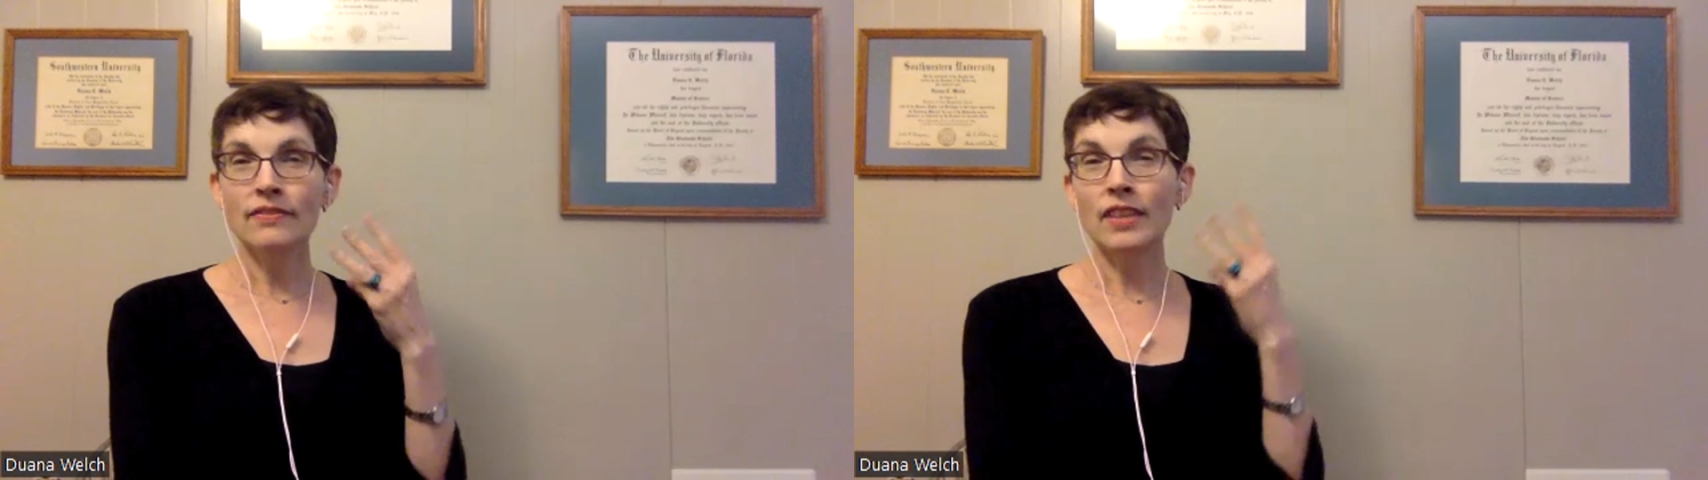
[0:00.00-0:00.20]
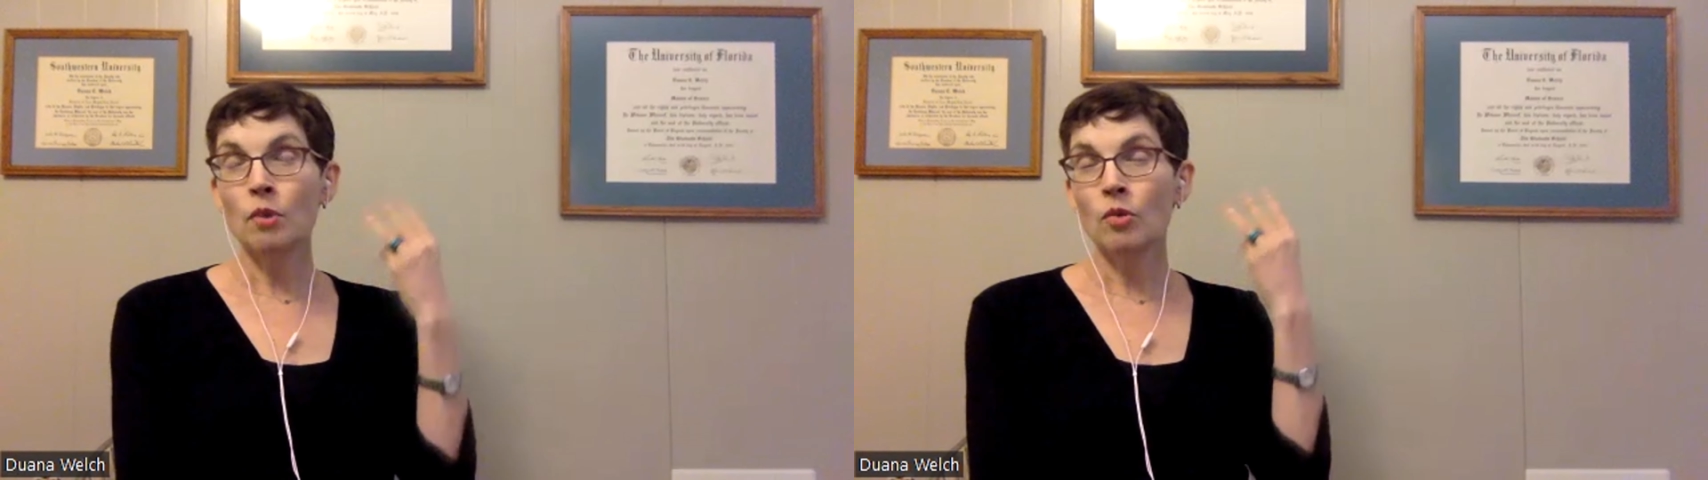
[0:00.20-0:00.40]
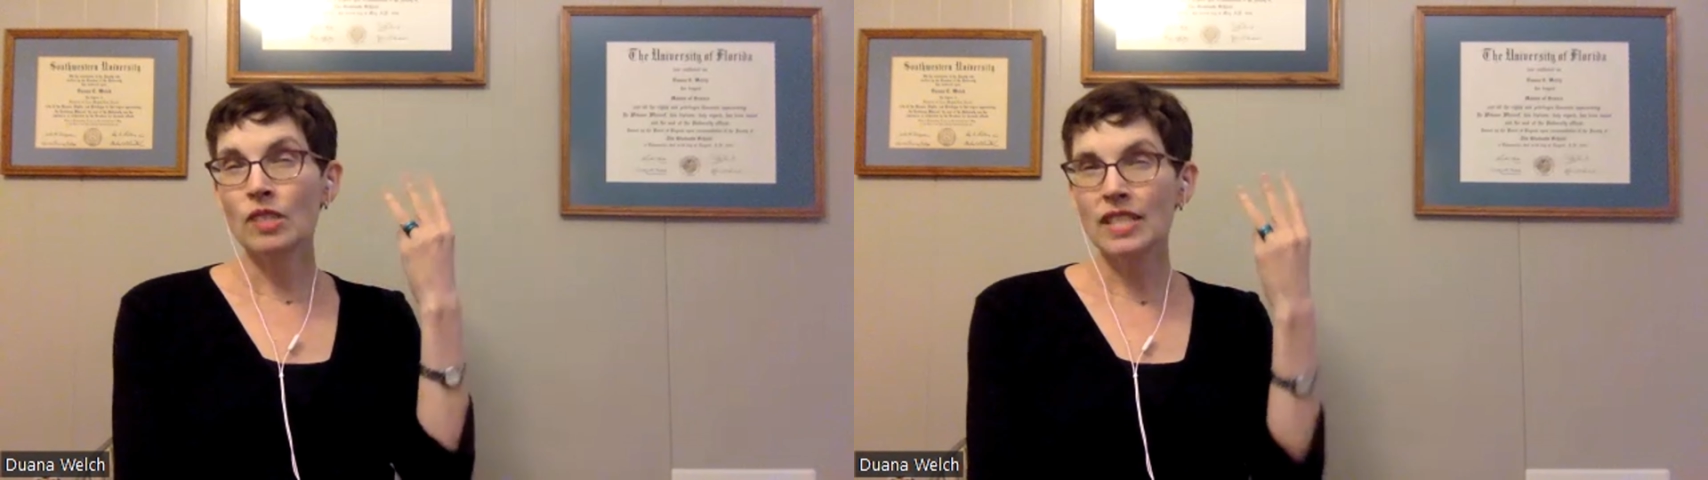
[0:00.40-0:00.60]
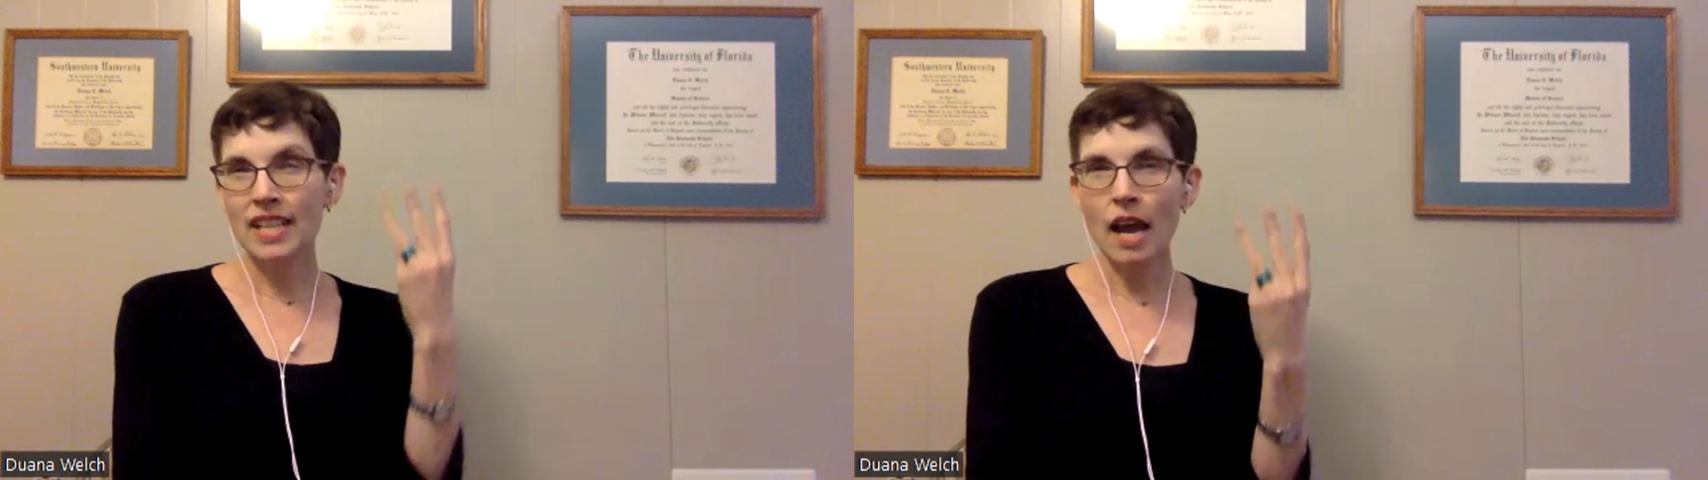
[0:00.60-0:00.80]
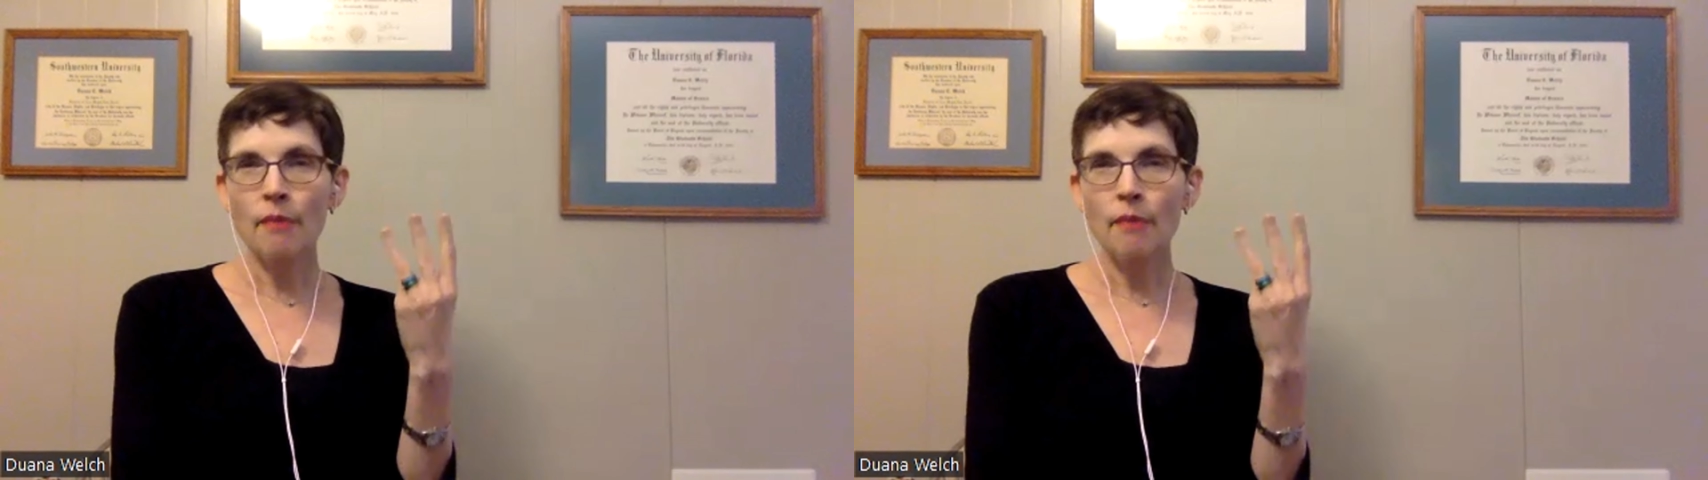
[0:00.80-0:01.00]
if they won't
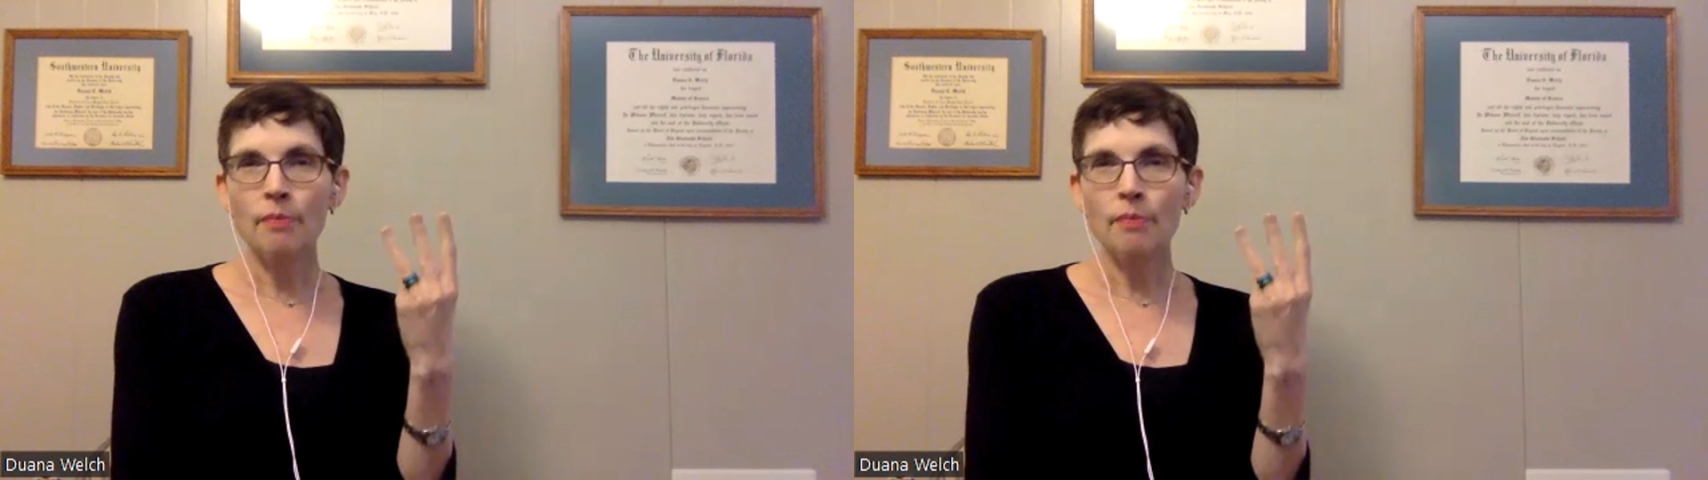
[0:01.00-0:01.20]
stop,